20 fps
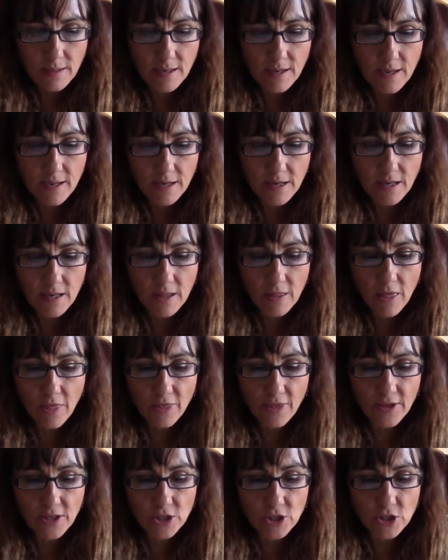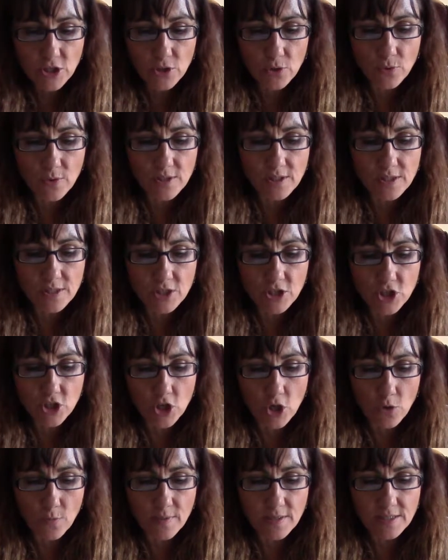And another thing too is
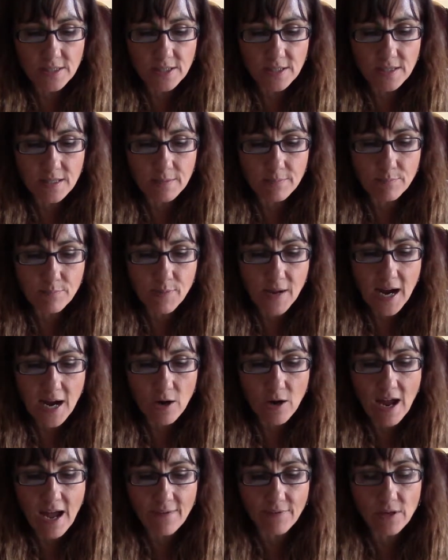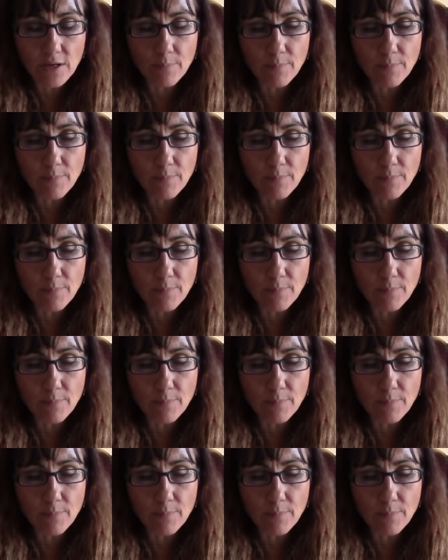having